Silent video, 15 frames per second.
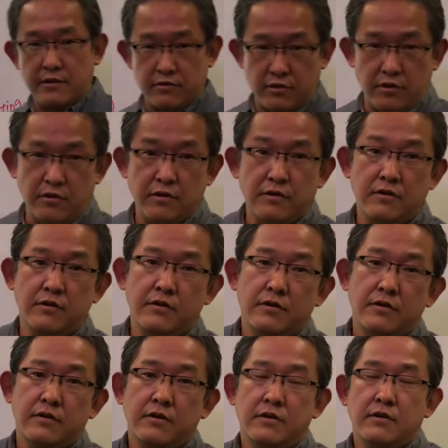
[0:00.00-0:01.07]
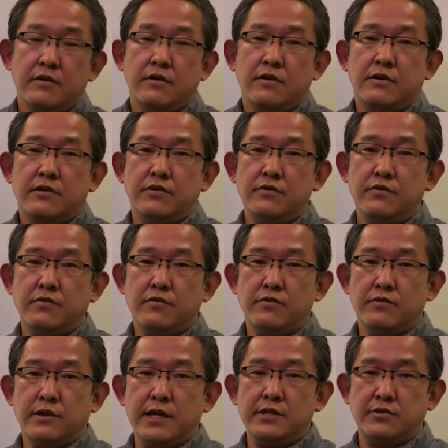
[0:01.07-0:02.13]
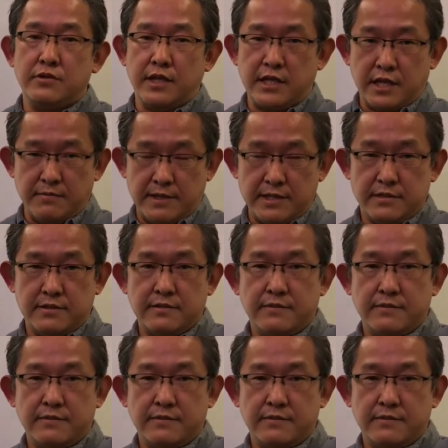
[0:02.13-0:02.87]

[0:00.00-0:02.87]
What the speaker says: and efficient assembly will be increased.